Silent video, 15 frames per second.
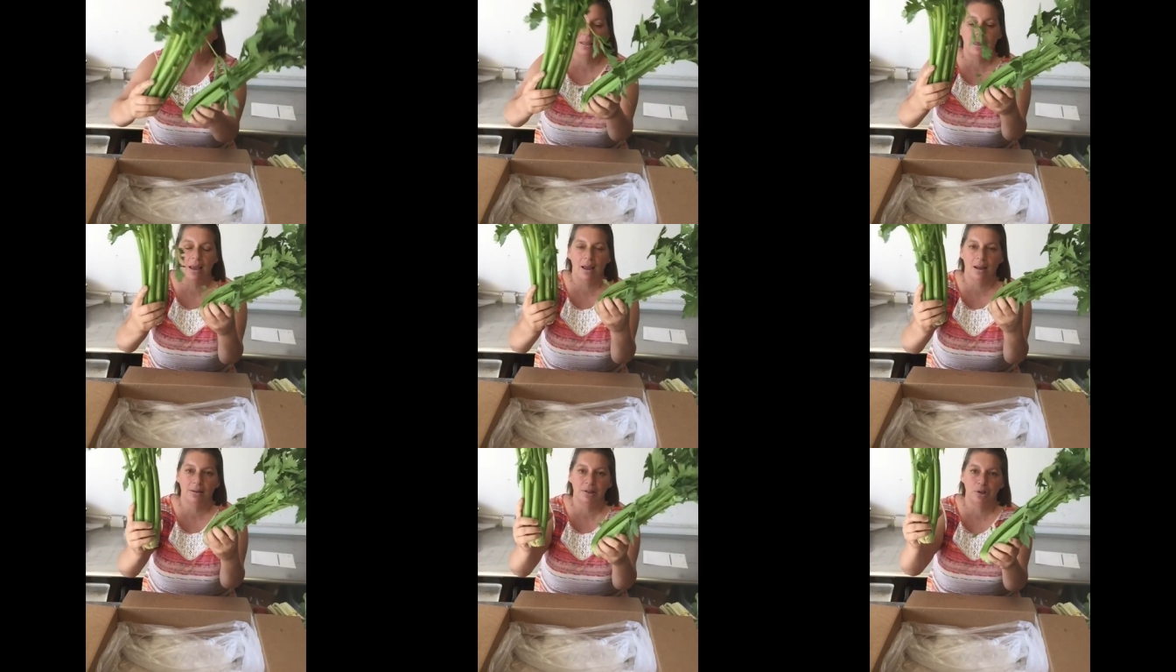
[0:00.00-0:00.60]
they
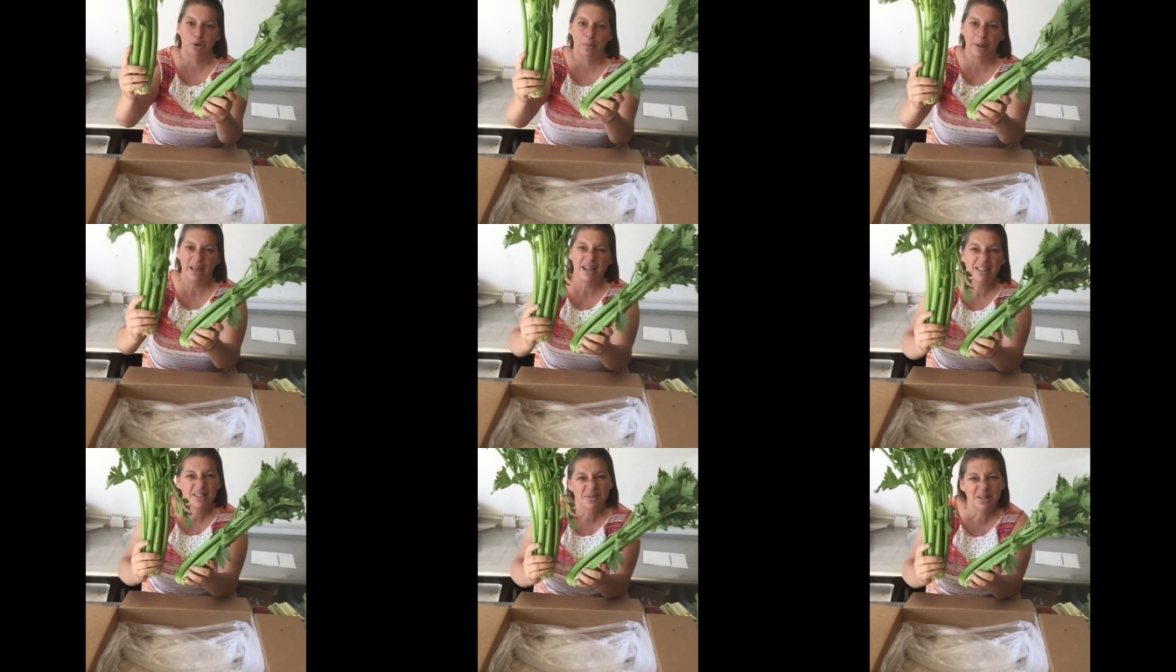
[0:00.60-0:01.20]
got two
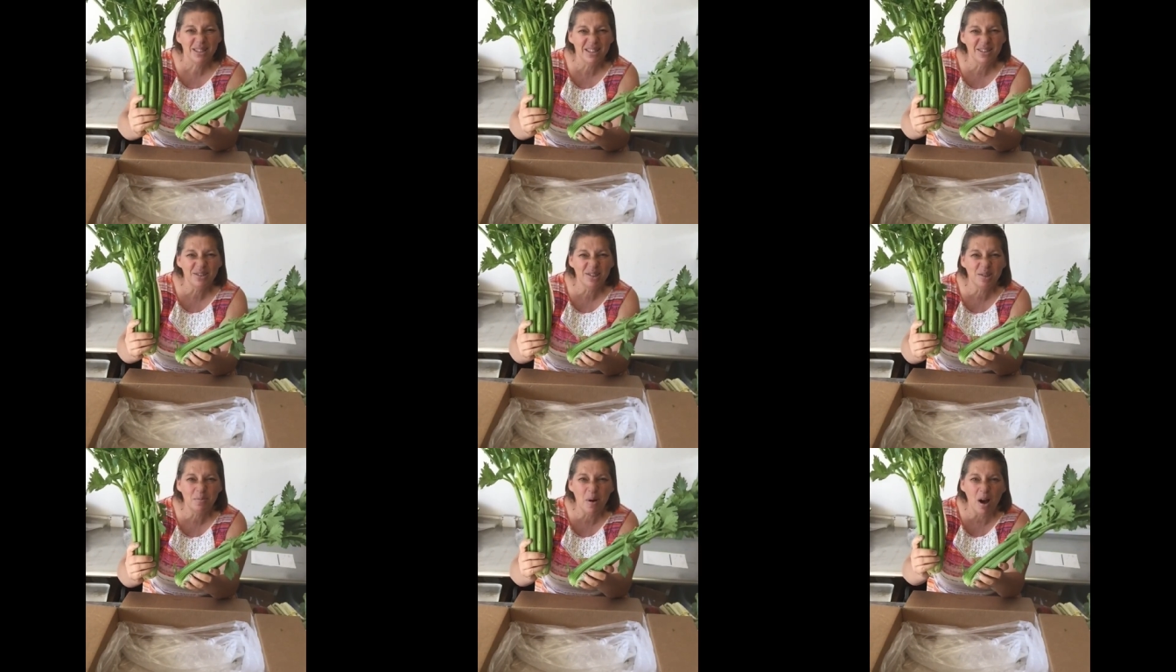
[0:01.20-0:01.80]
because it was a little
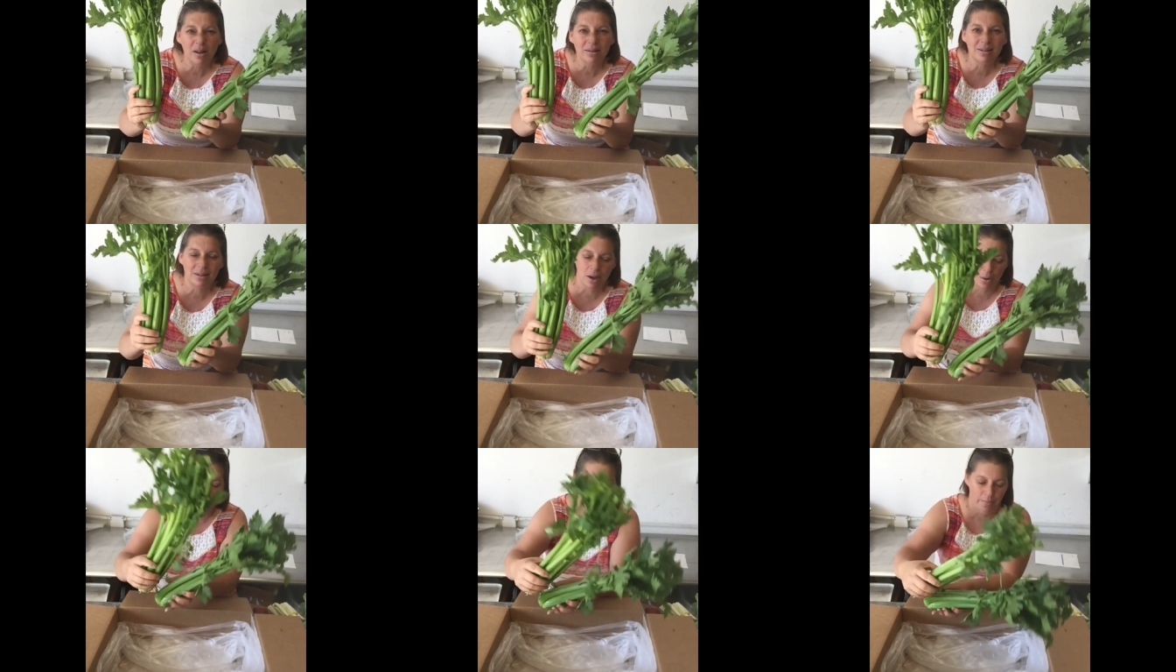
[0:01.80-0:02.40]
small.
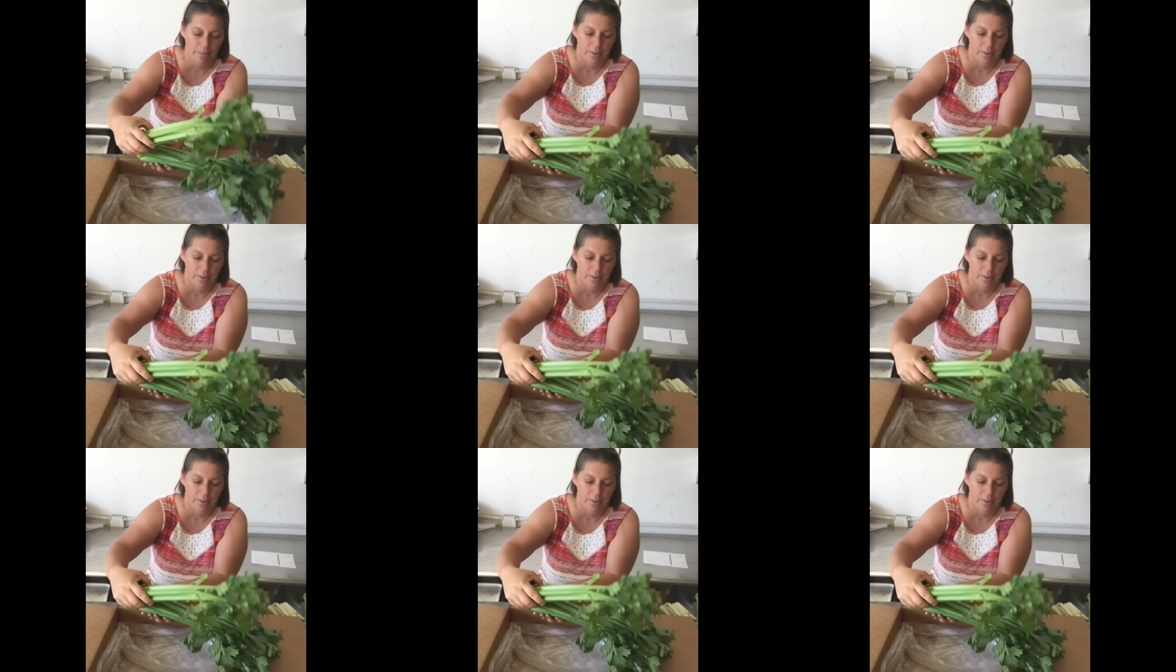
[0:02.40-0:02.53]
So